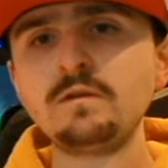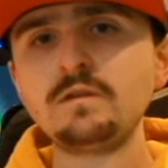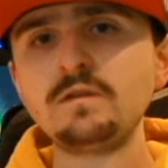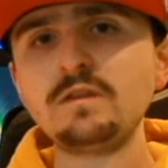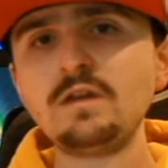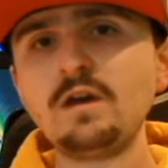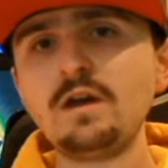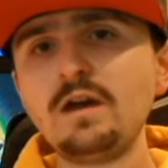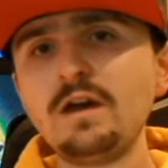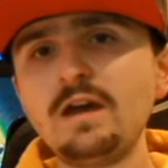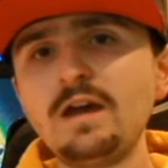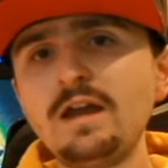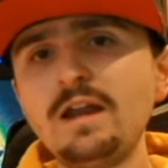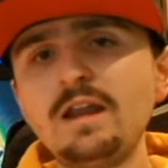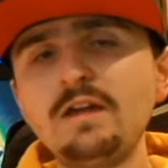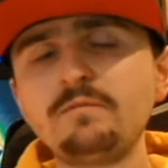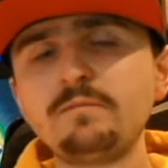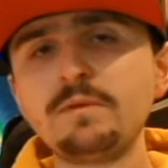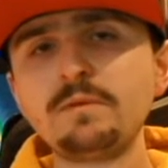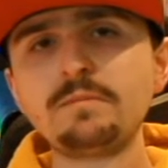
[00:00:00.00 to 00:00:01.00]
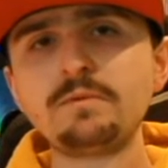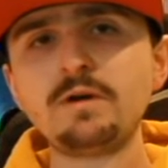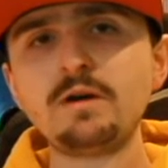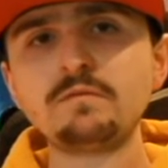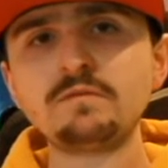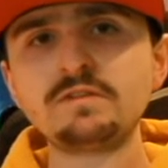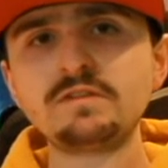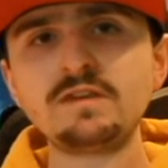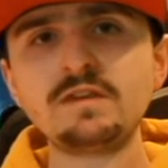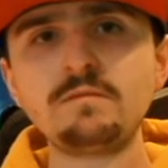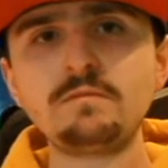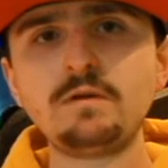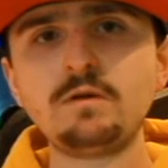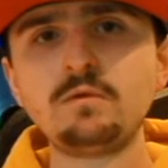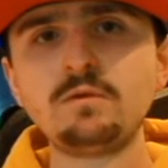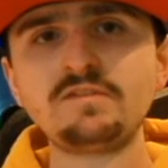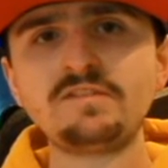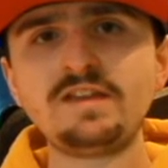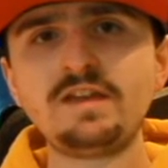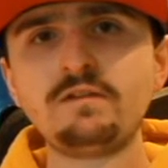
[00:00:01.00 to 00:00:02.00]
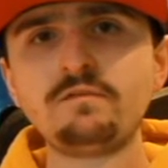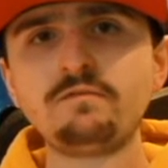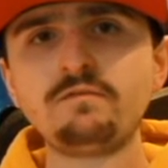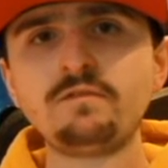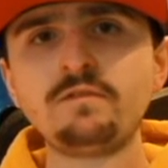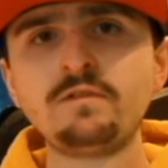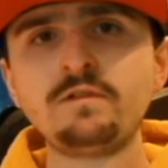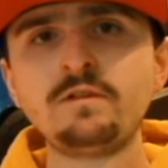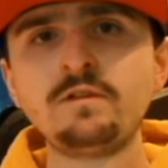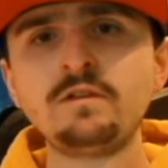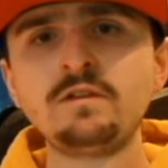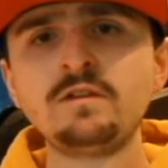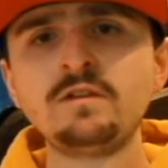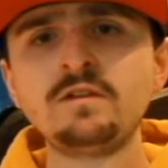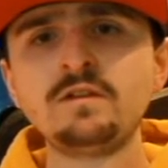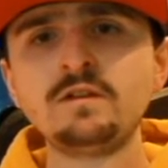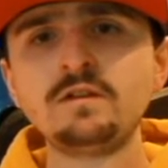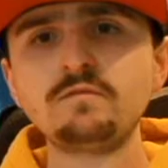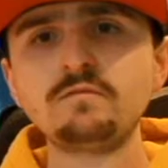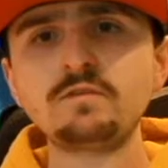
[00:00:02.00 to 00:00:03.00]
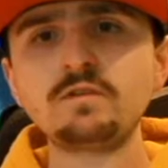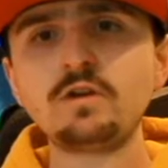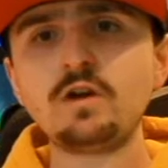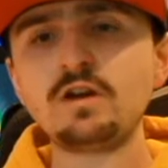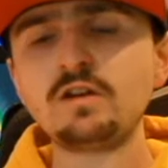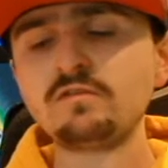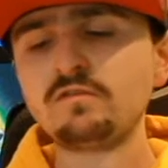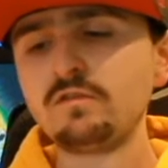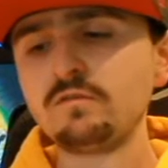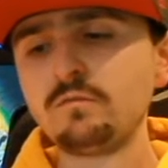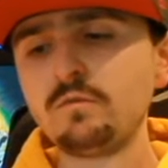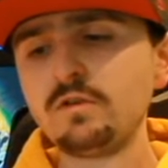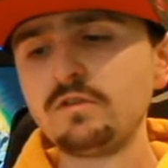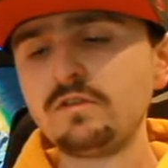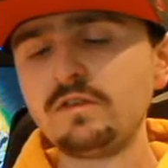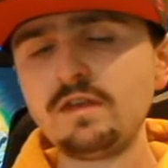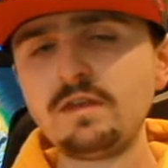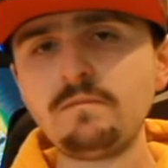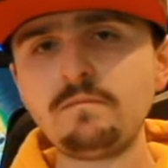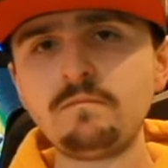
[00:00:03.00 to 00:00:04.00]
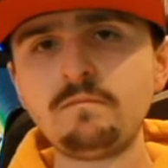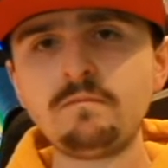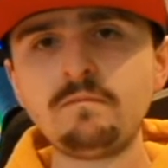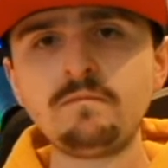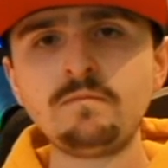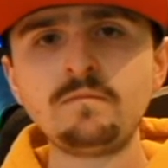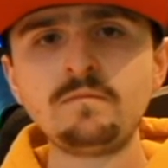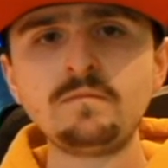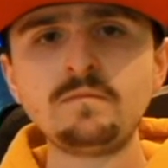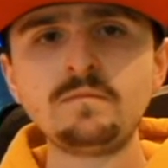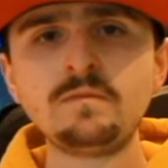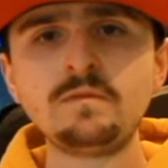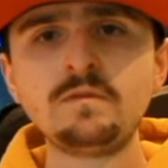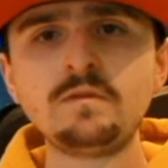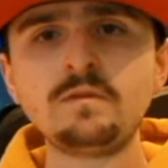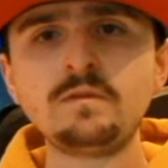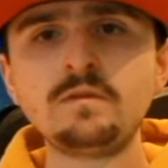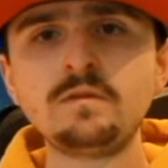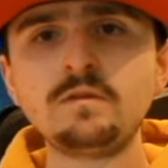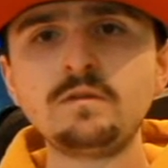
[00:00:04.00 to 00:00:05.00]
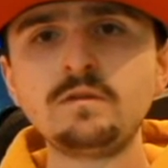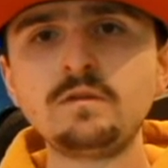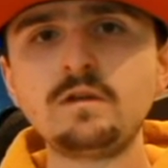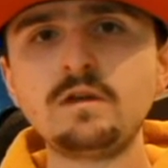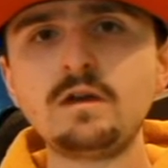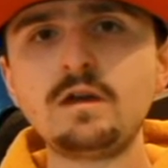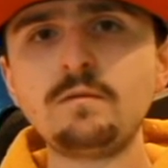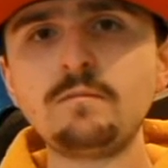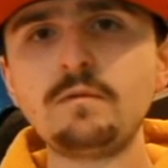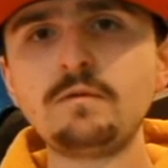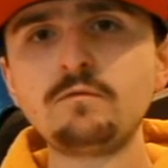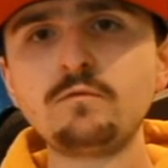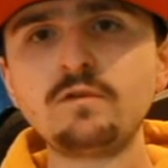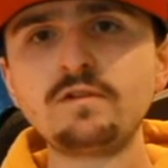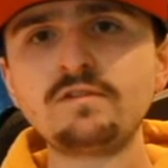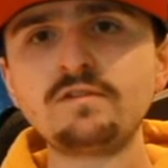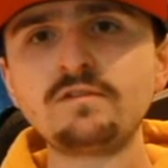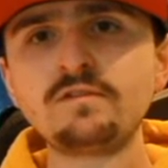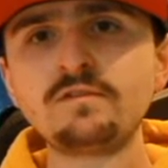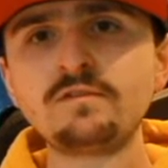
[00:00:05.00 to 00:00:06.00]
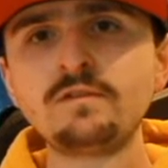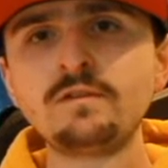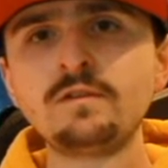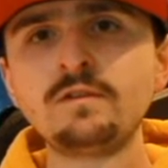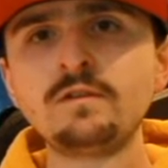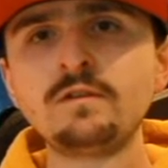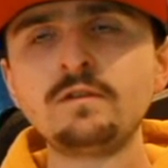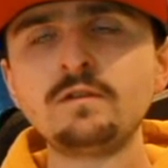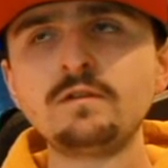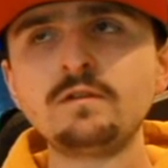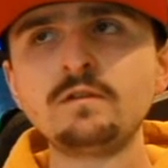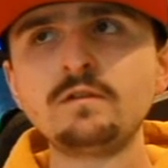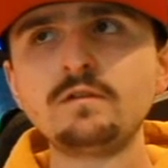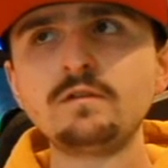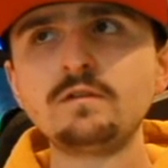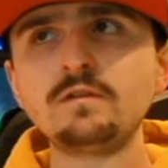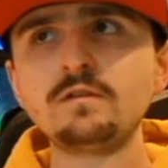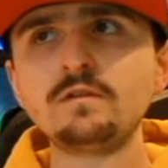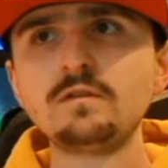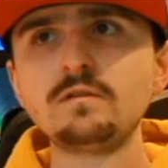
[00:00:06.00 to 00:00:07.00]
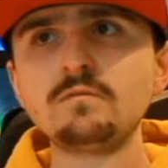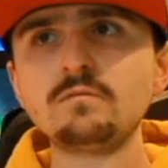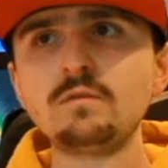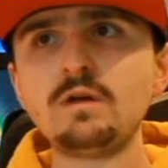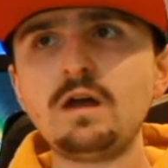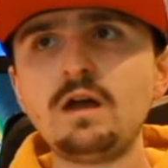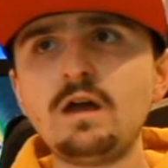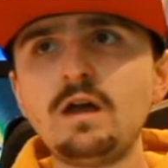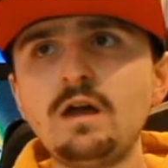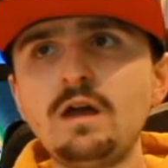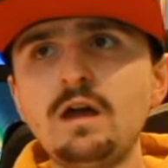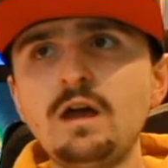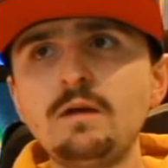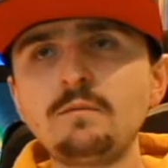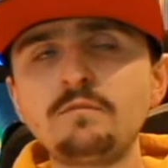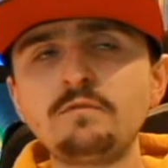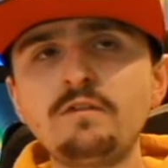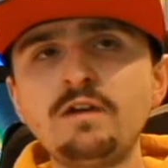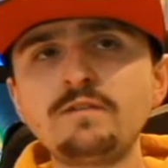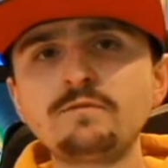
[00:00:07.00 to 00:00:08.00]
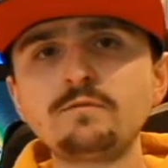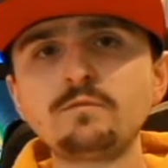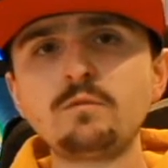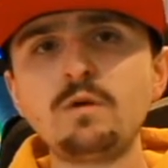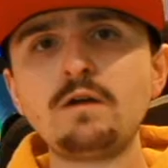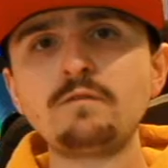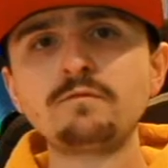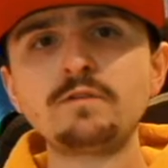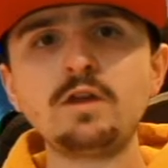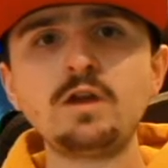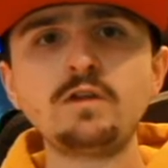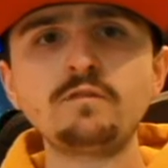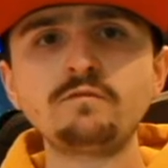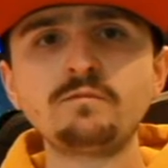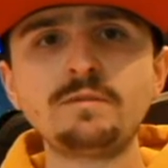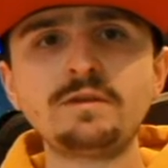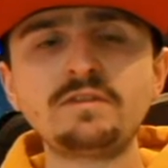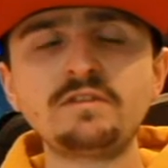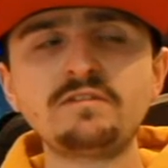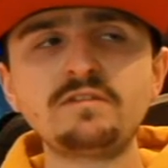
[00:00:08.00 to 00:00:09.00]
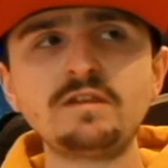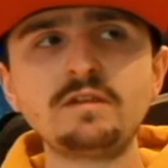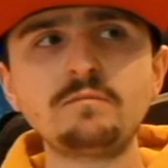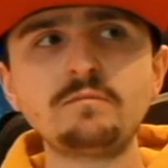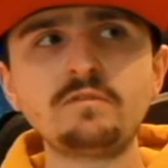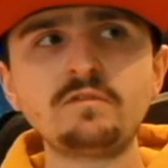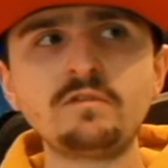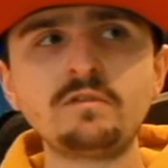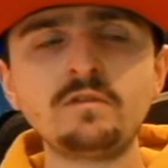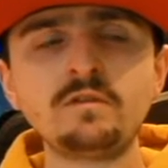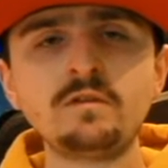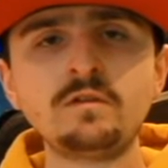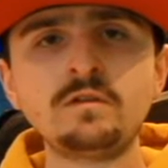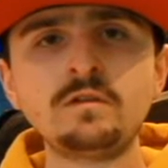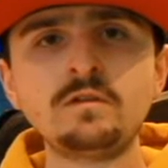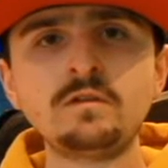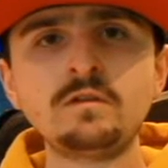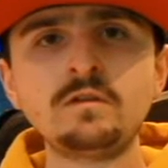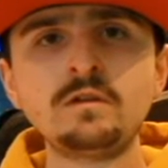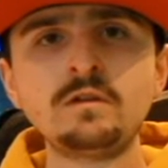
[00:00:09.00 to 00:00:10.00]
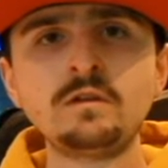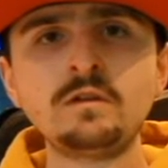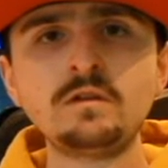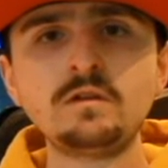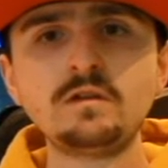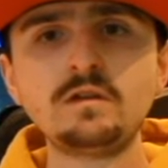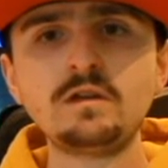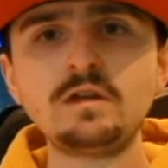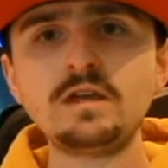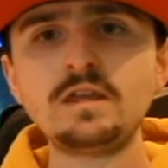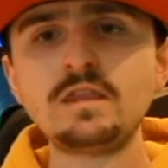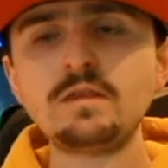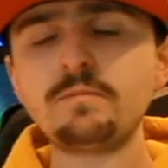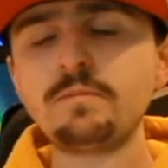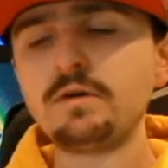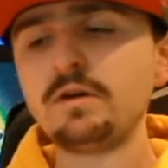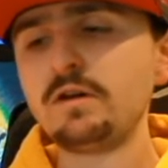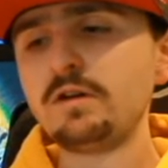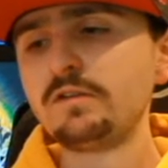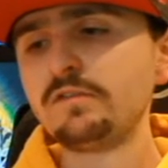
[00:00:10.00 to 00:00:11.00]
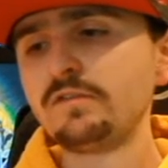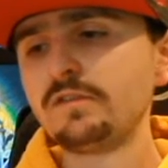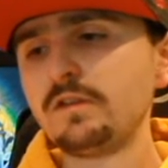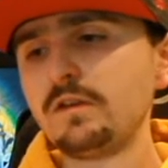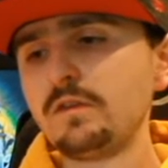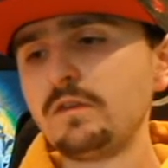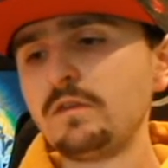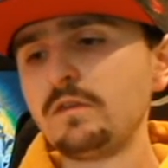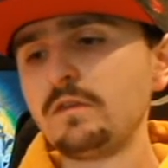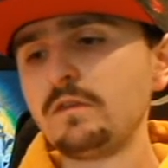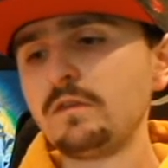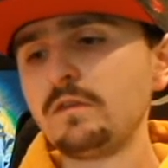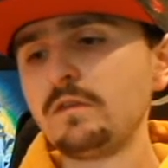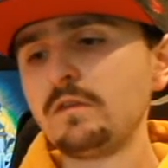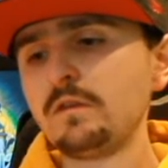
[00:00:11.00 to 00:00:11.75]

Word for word: no, I, I love being part of a team, I always have. Regardless of what team, um, I've always, well, I'm grateful for what I've learned from other teams in the past and